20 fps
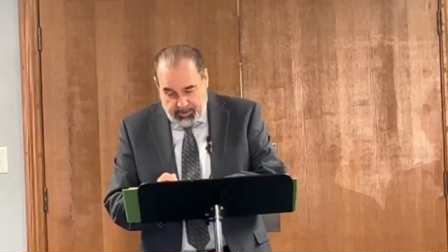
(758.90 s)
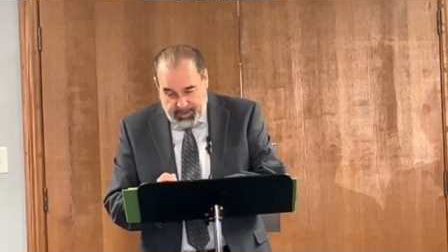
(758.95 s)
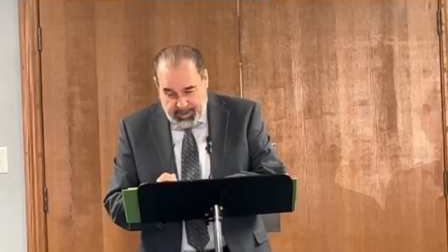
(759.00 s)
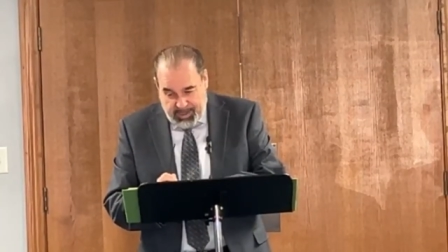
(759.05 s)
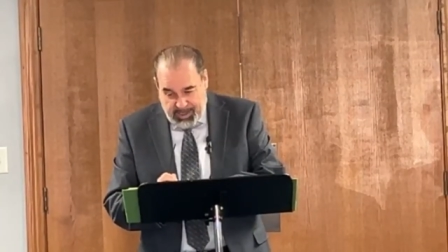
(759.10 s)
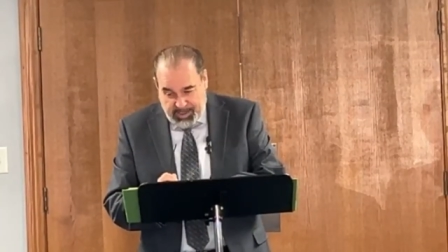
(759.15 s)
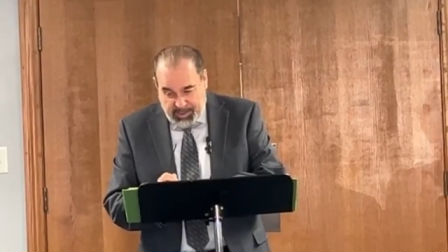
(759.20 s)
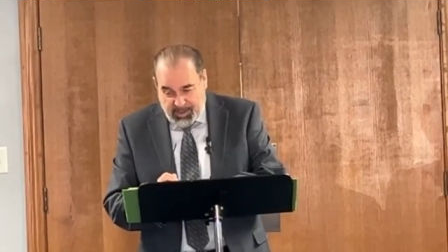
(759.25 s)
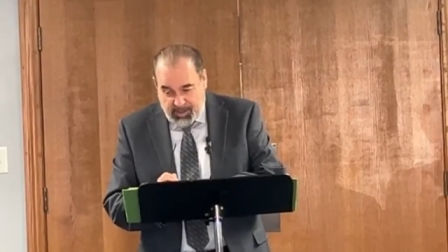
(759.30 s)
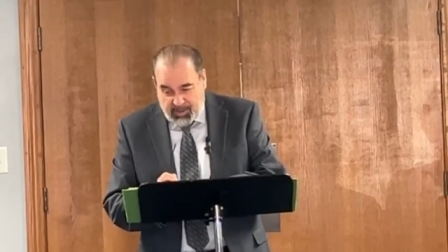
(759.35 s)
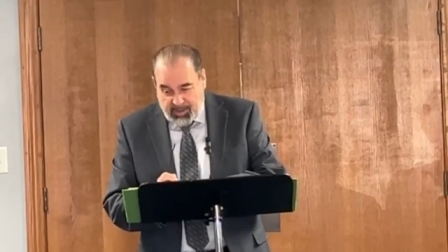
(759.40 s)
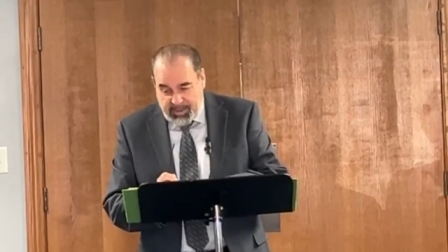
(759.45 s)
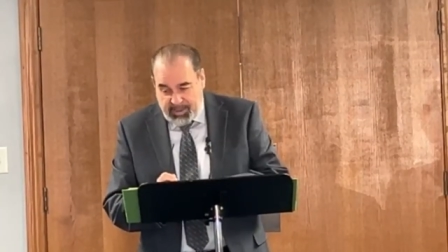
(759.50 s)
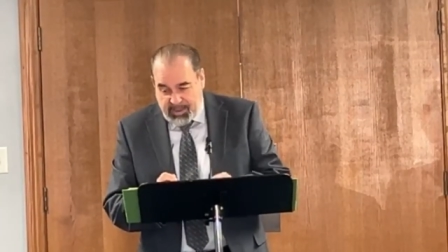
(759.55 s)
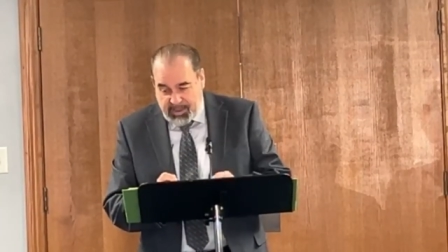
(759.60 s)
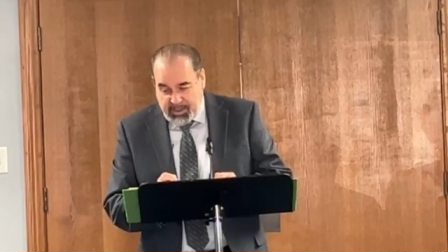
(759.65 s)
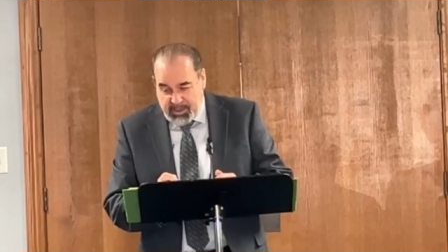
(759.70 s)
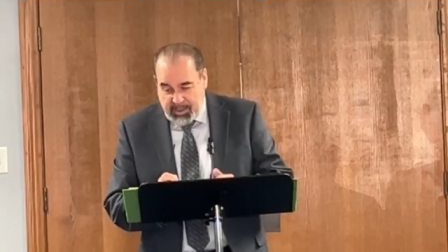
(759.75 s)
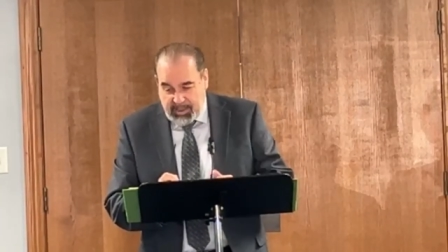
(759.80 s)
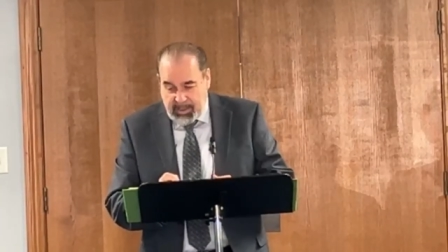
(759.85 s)
They're
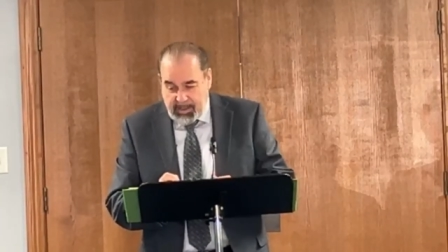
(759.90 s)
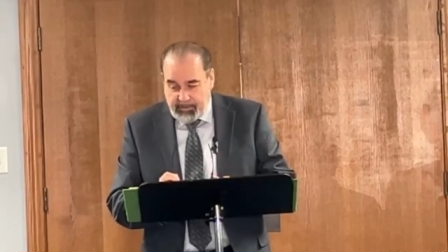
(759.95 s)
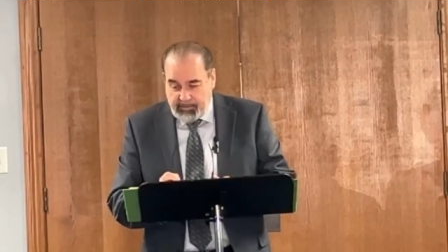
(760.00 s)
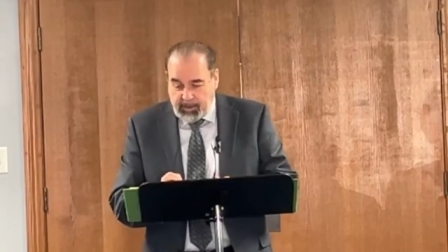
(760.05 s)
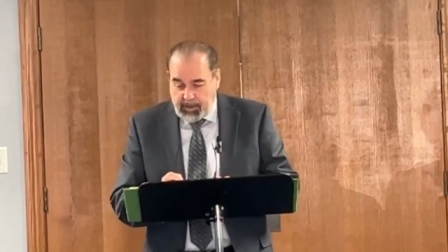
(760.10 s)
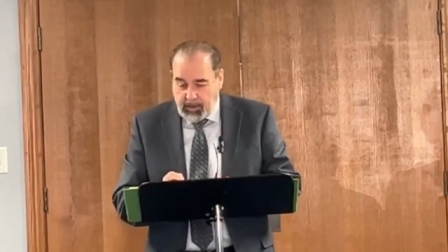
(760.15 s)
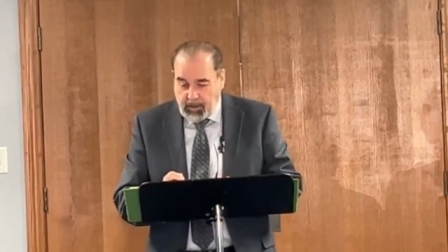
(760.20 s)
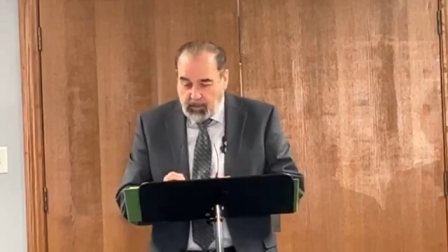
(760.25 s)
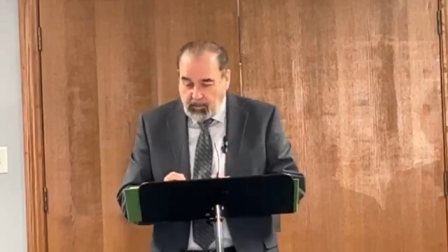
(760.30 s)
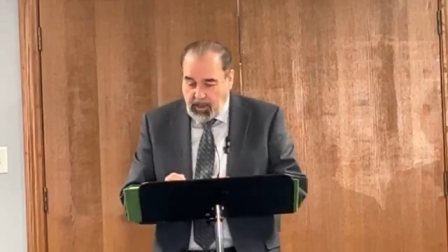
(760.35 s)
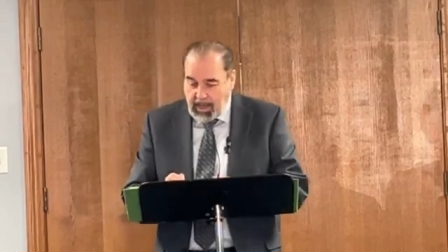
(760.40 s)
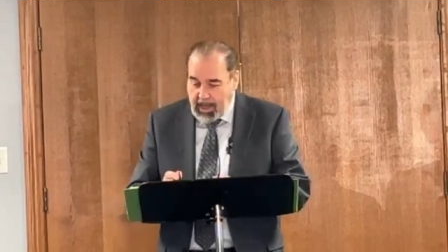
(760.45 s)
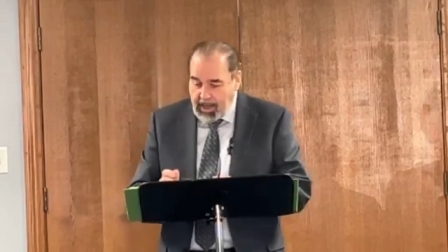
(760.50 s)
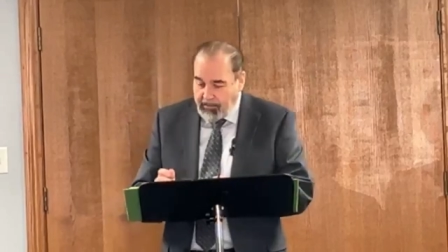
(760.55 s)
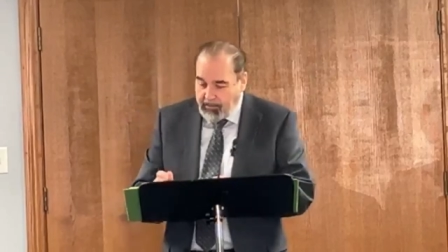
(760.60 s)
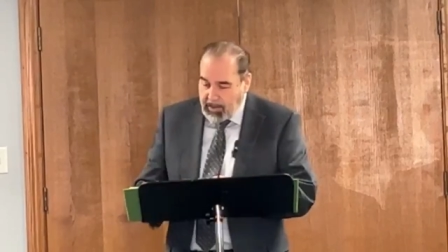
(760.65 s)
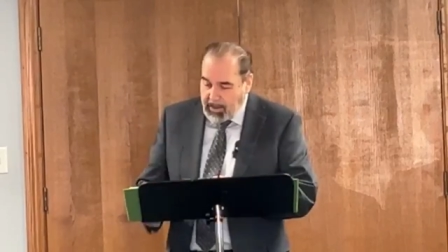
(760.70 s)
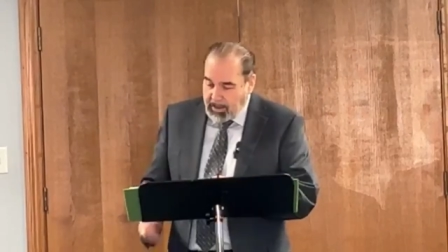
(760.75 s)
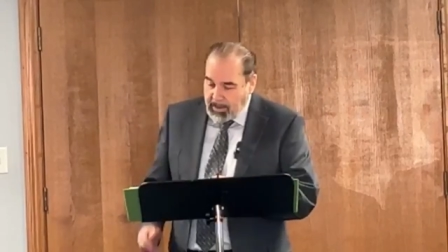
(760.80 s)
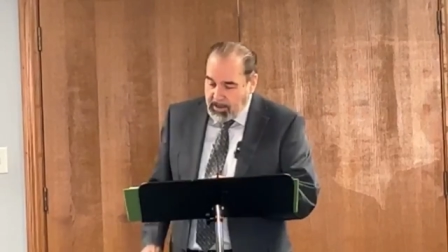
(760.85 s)
easily deceived. They don't
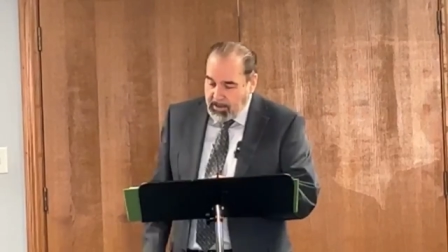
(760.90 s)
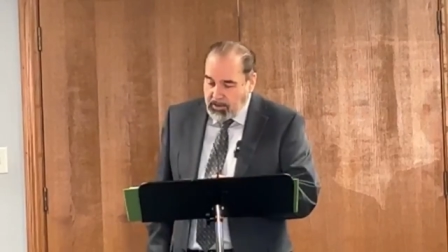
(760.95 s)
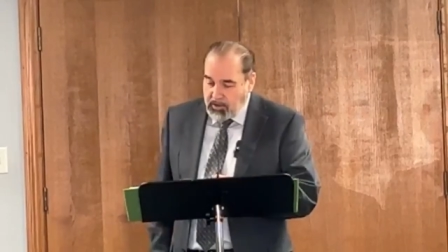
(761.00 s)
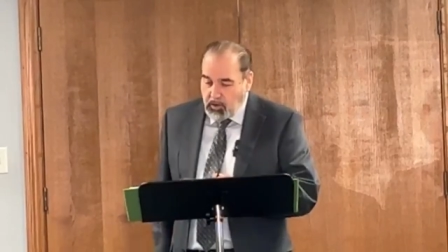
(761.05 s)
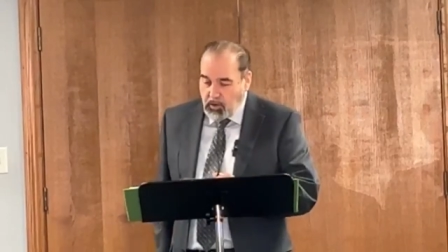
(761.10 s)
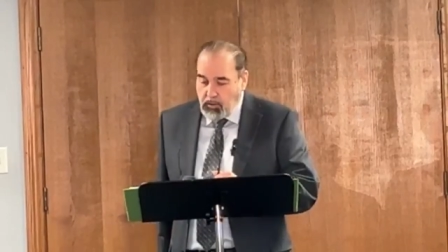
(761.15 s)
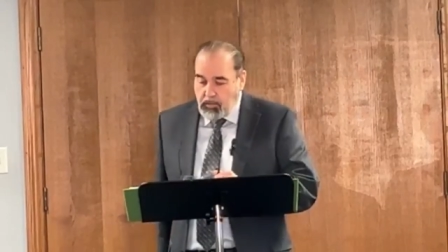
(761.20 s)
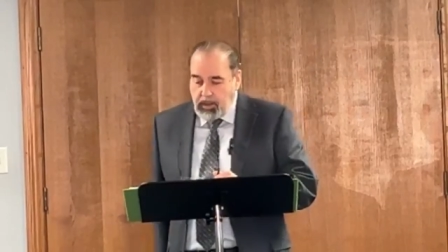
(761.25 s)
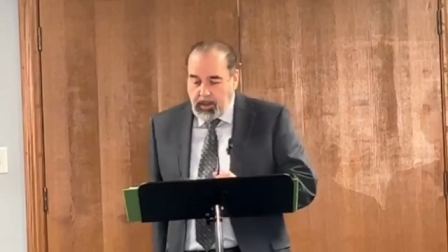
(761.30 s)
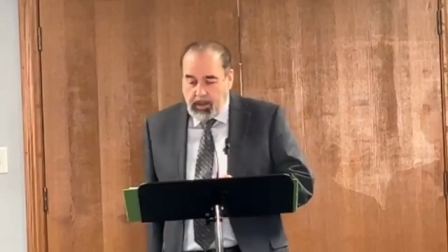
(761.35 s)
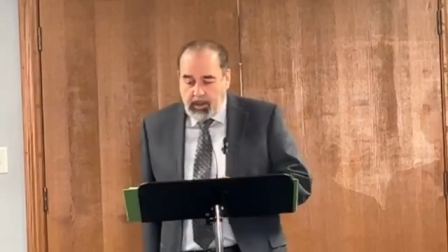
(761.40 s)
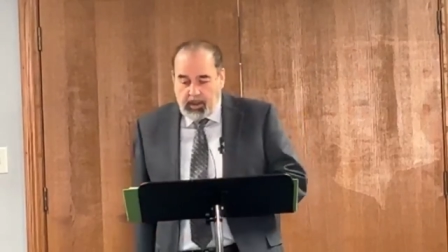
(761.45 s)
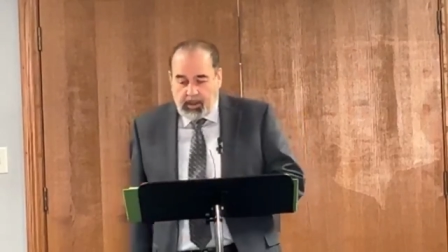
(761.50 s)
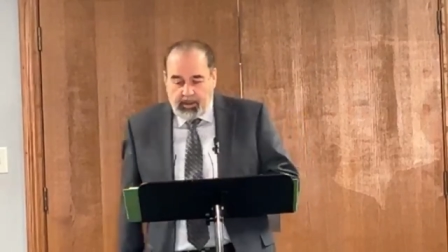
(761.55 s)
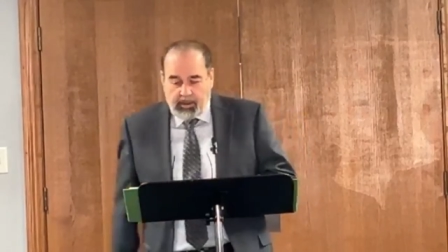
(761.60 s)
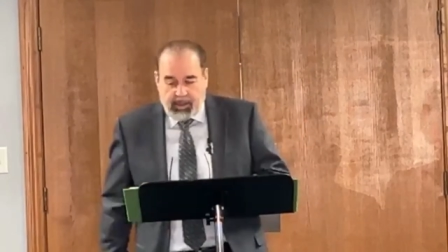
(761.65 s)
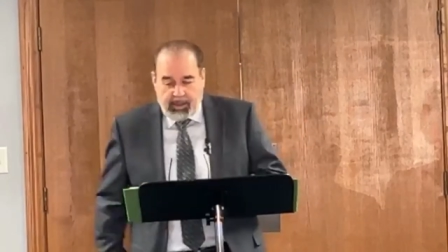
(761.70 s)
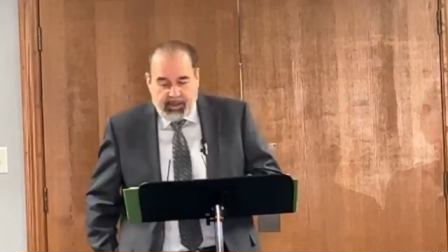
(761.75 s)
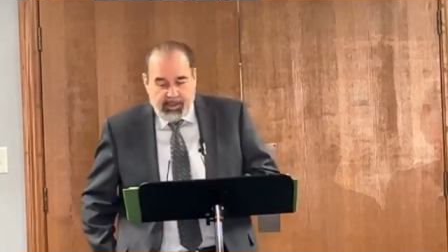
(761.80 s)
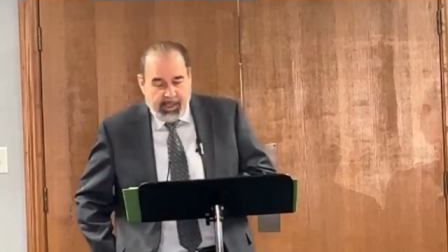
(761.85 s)
have any discernment.
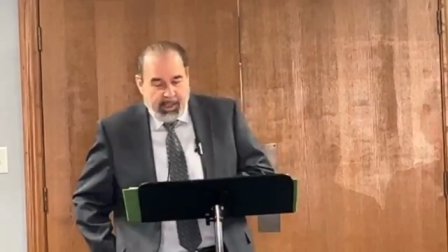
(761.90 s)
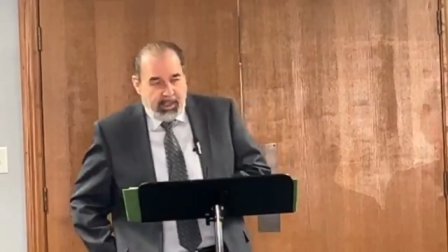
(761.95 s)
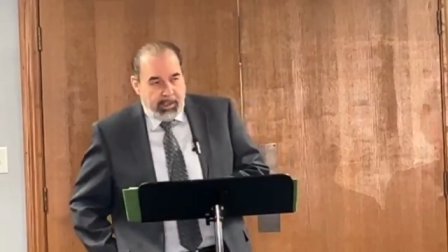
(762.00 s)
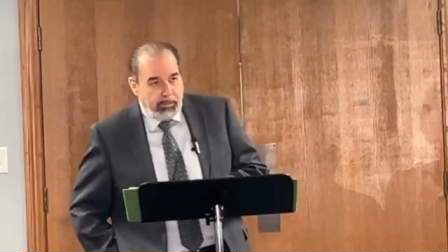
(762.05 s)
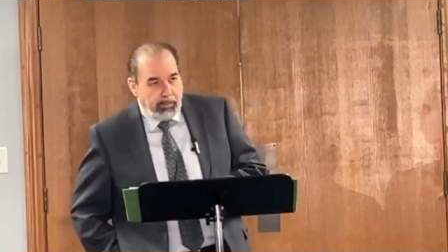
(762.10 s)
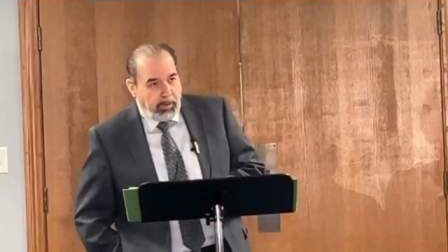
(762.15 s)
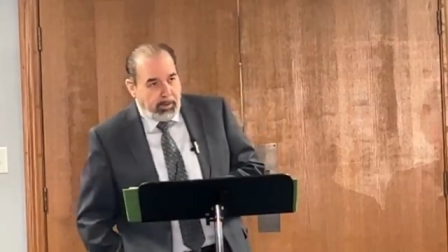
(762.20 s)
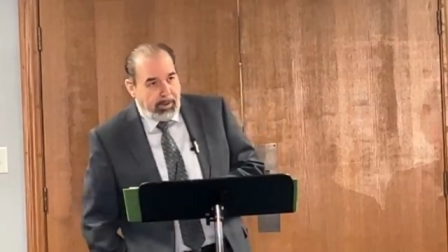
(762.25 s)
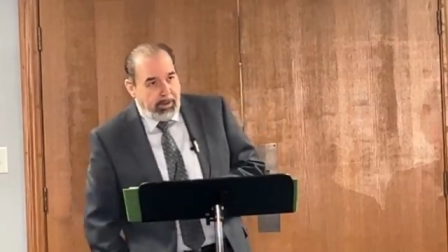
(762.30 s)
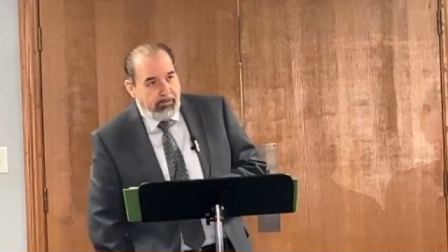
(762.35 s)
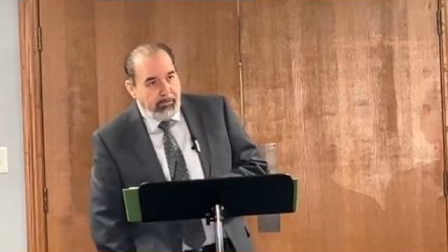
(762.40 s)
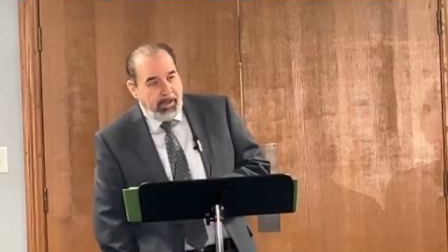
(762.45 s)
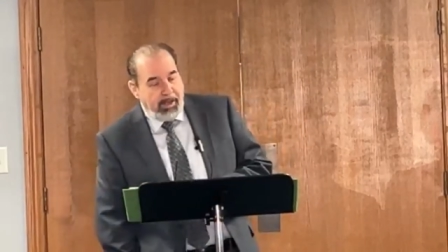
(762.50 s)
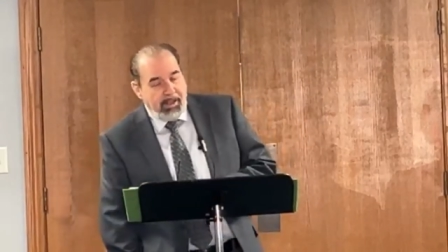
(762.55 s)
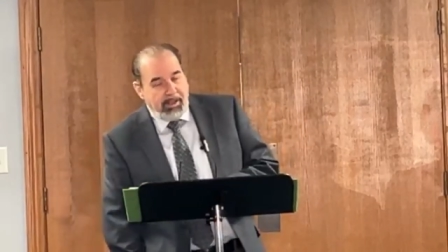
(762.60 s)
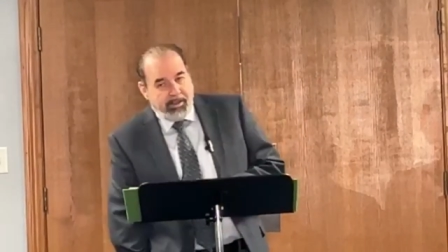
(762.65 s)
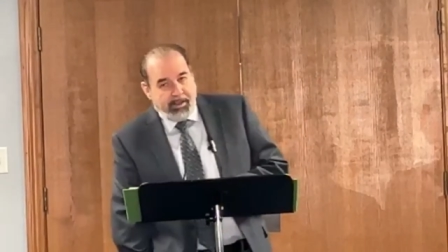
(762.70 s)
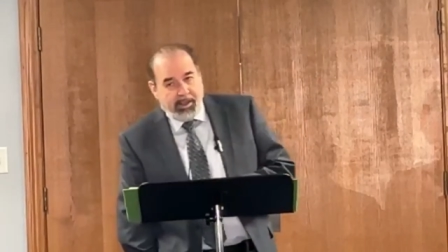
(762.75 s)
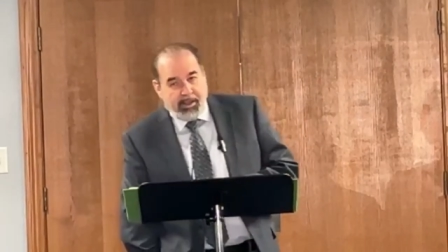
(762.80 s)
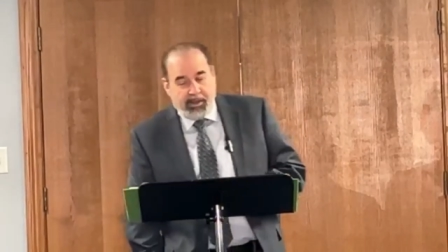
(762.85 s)
they tend to believe
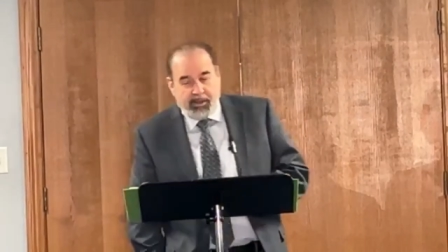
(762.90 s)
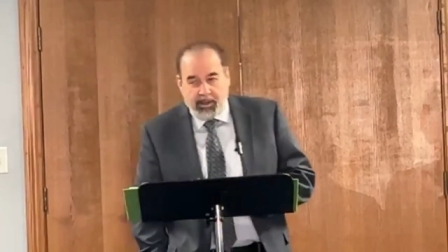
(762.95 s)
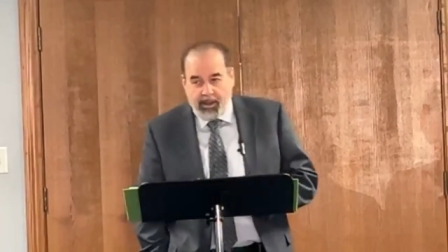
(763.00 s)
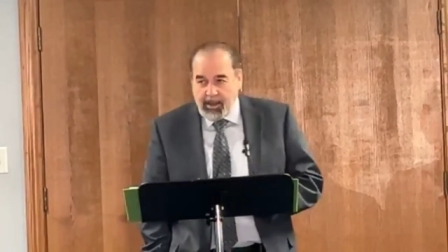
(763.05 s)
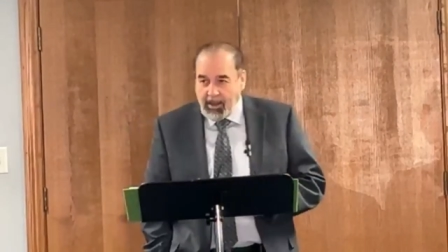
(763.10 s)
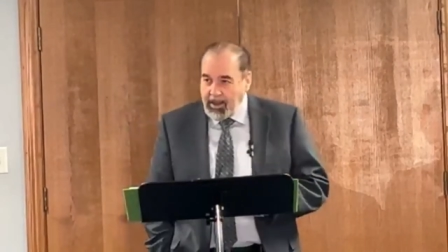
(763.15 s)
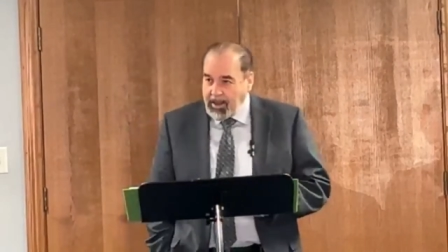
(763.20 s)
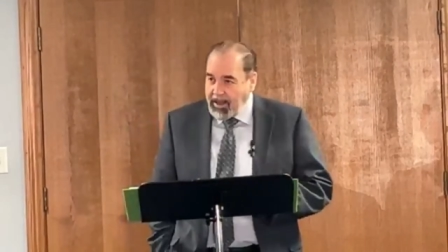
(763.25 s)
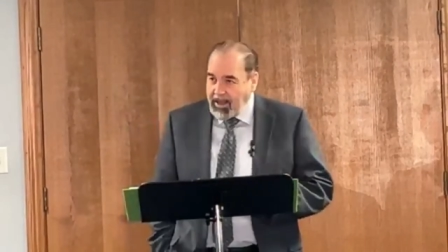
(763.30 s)
anything.